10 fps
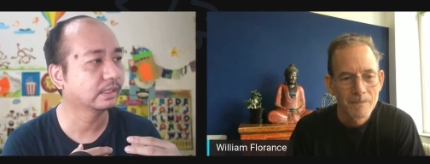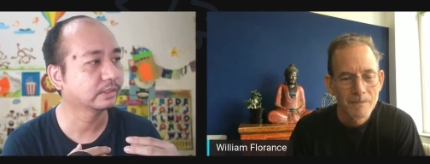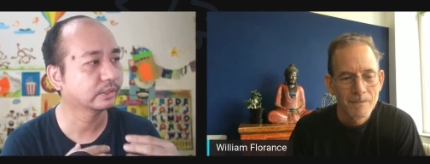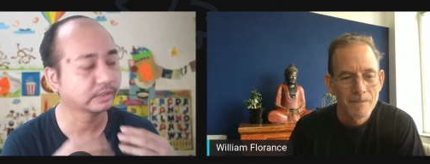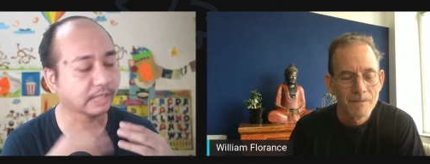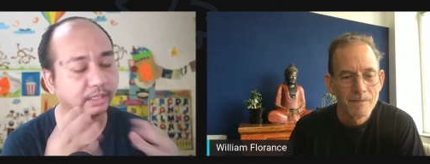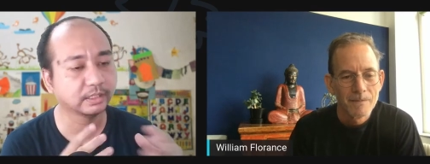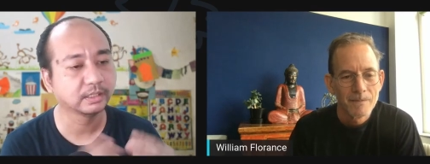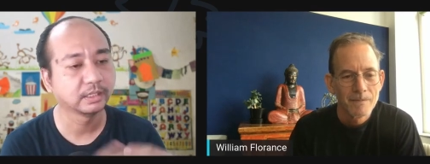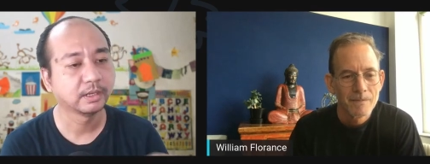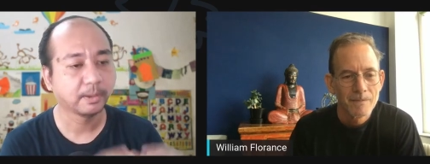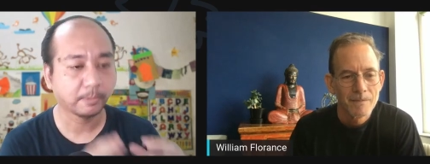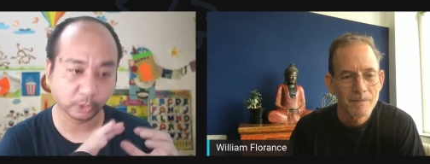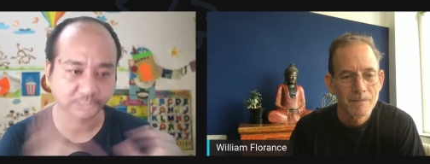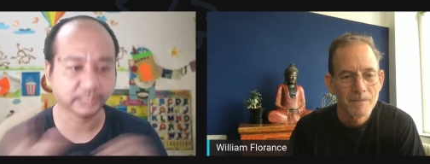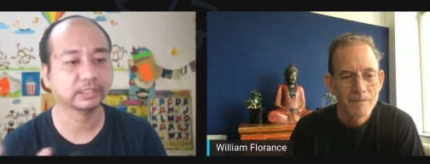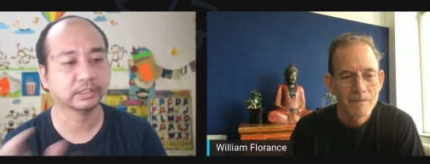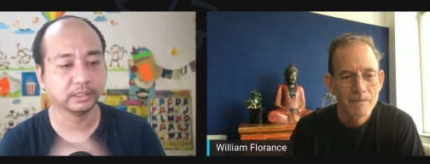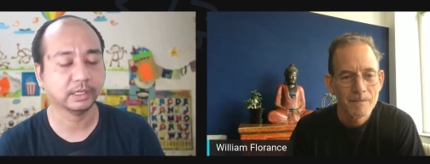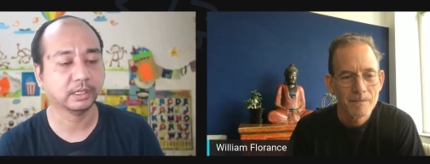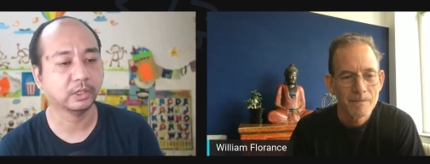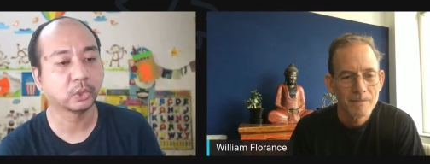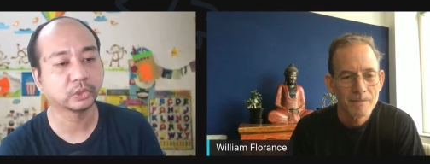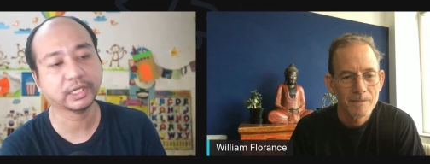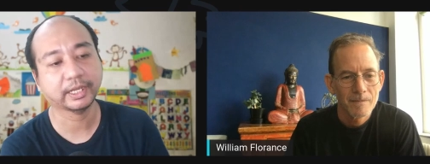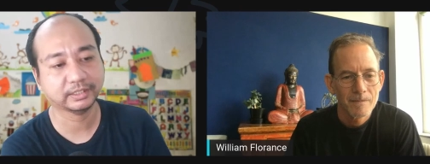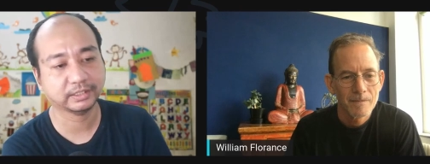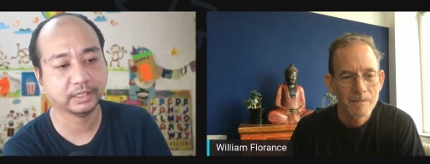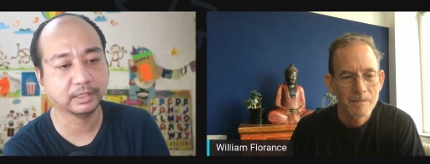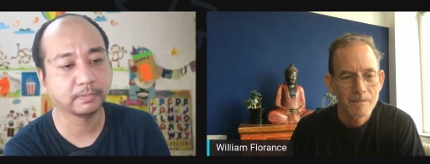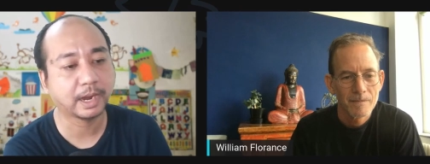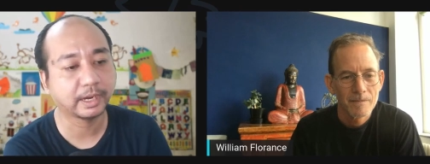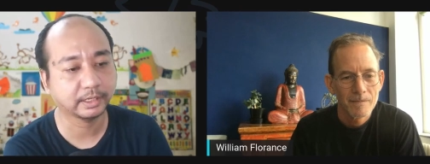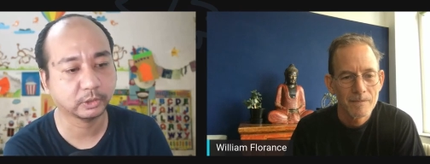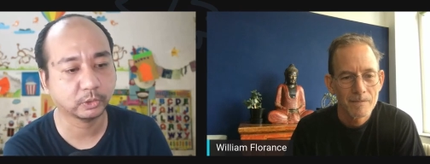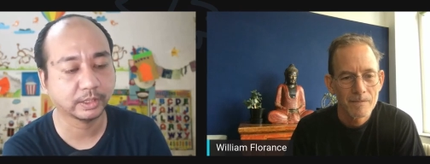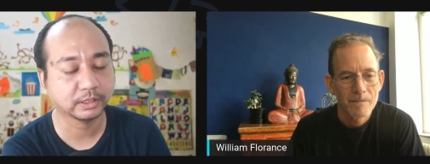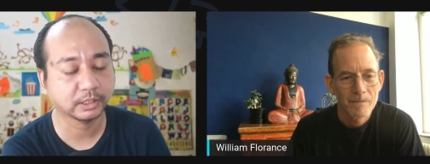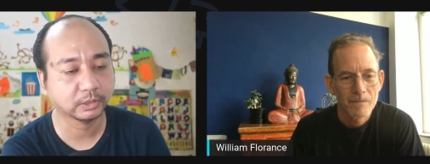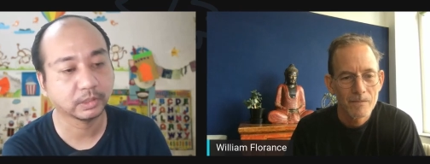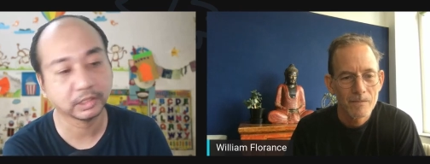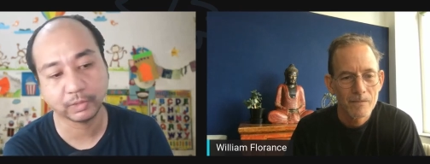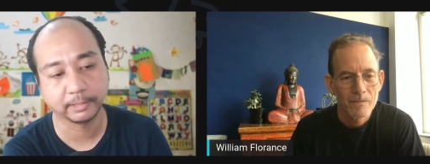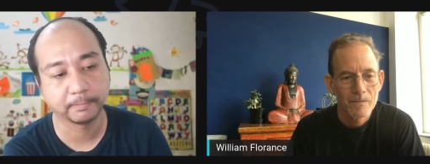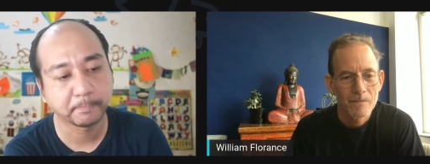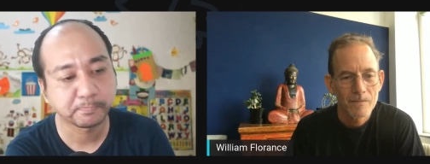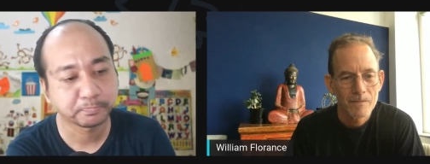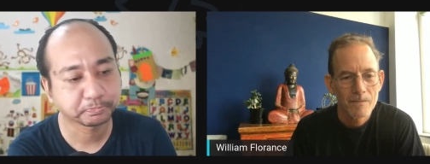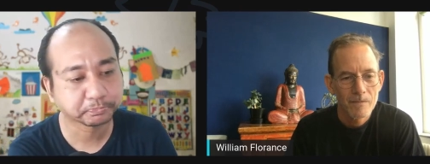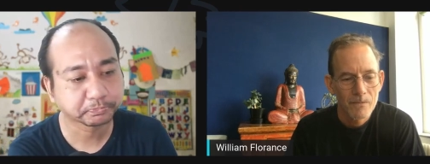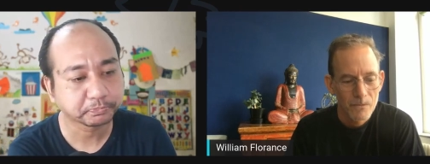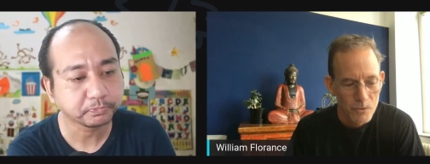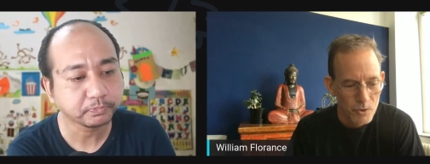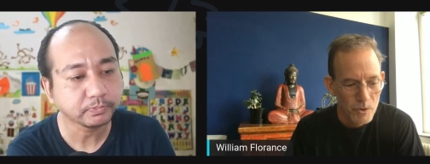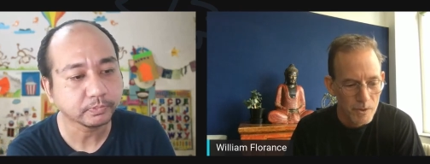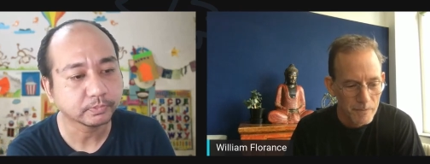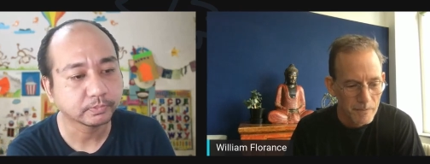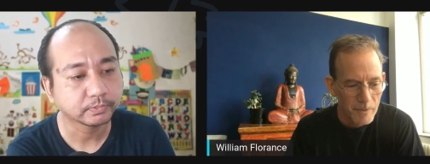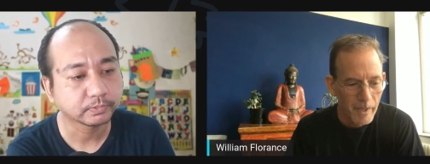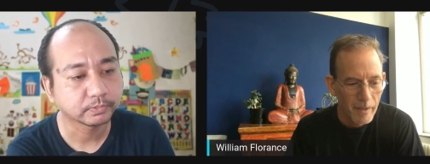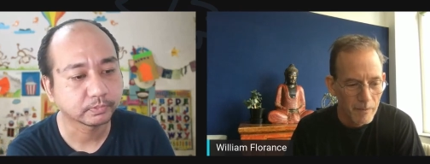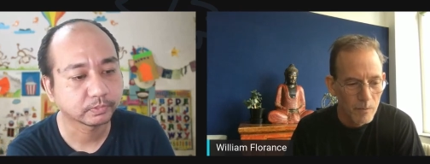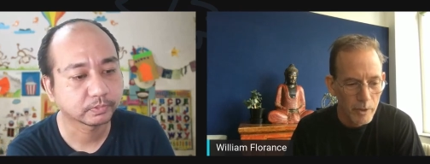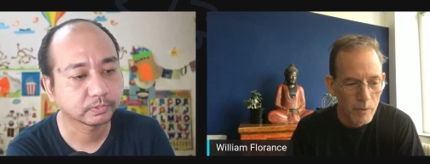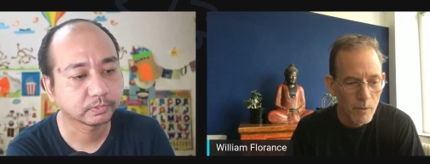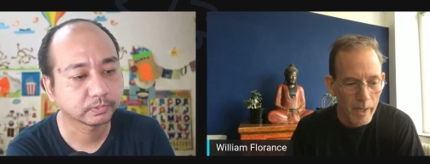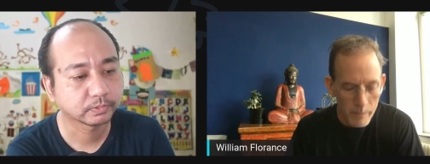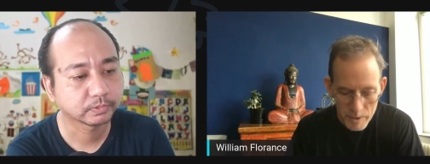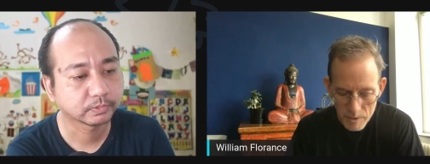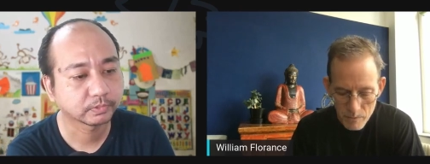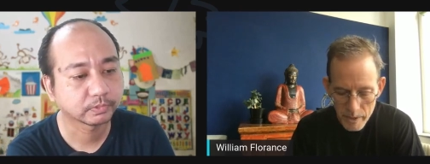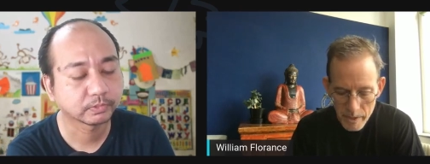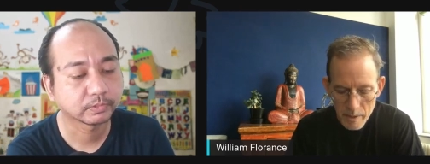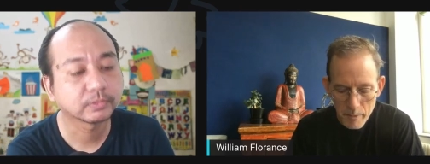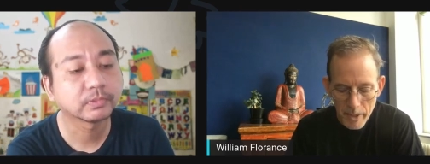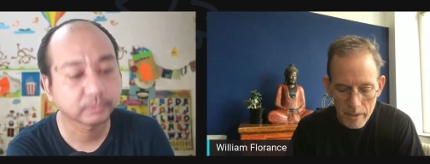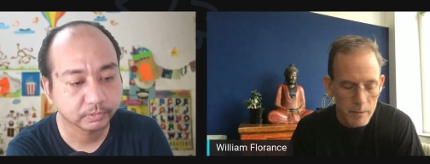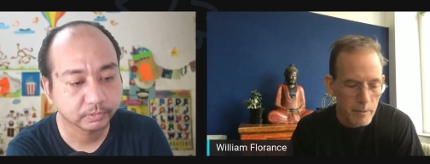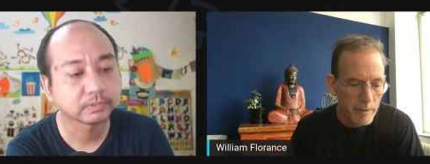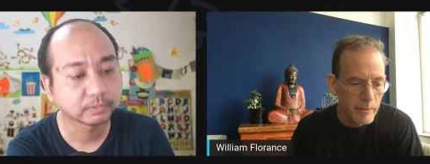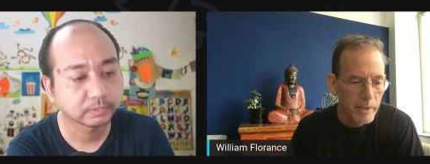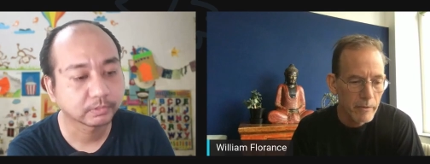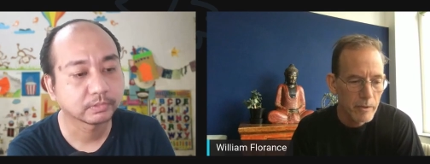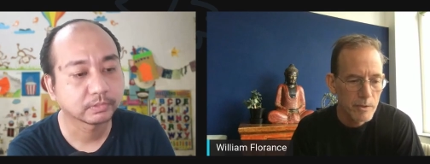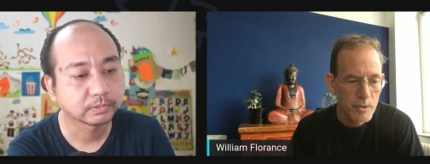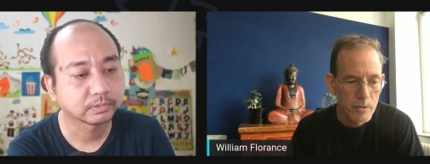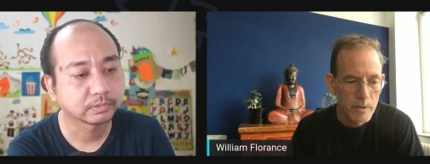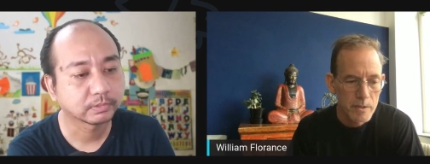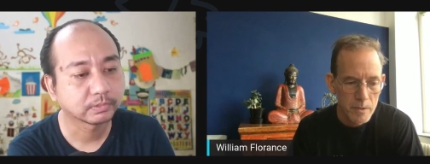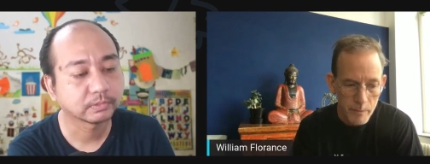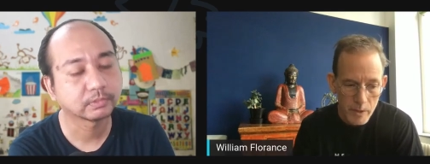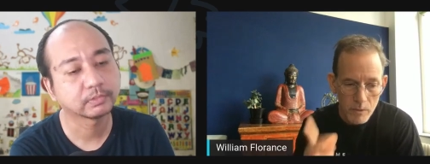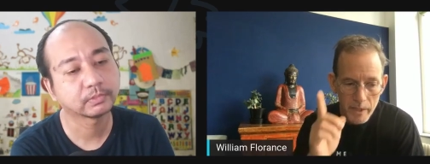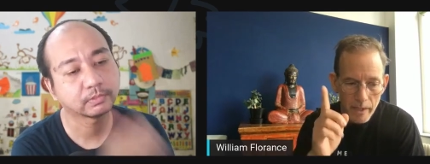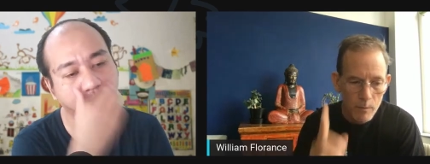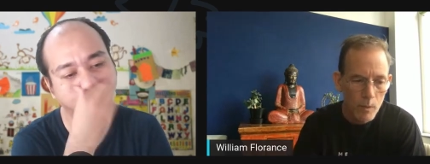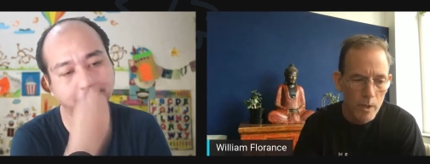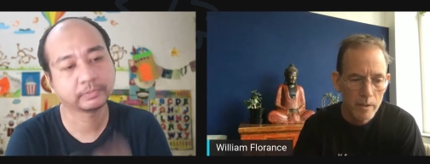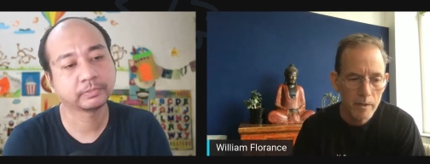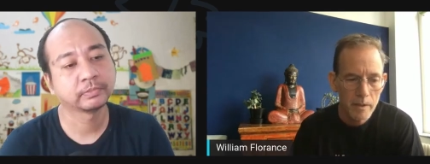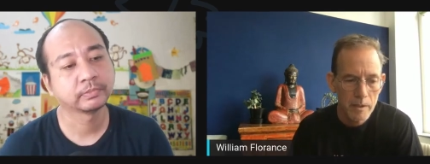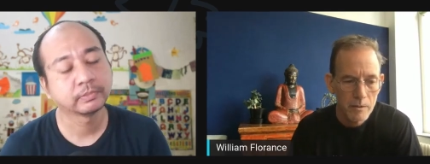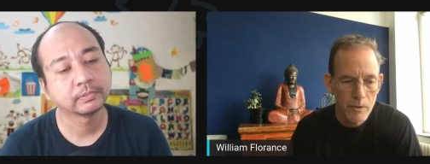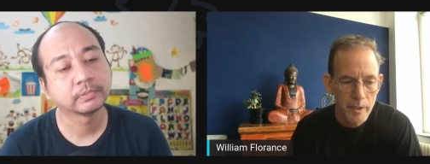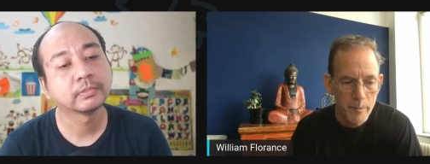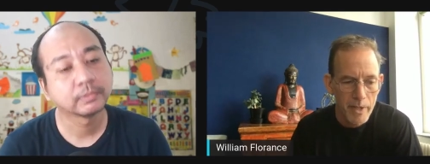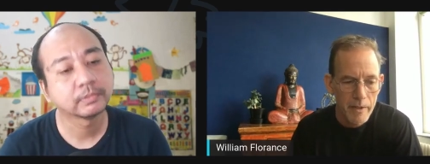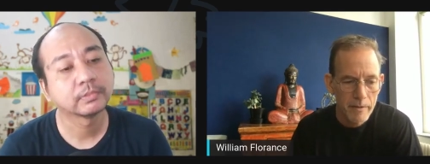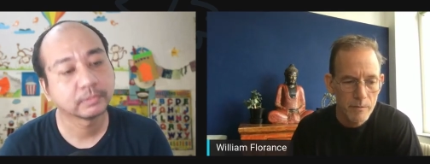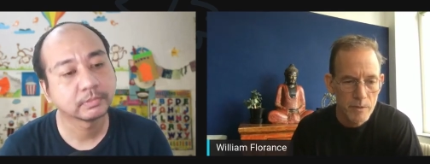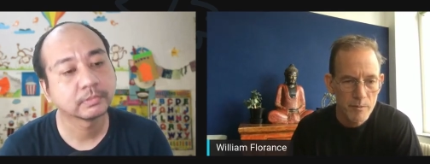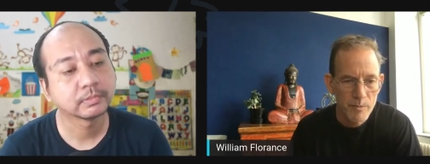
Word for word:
Speaker 1: study process looks like in Bangkit 2021?
Speaker 2: Sure. Yeah. Well, you're right. We did the pilot with 300 students, and we only had one learning path. It was a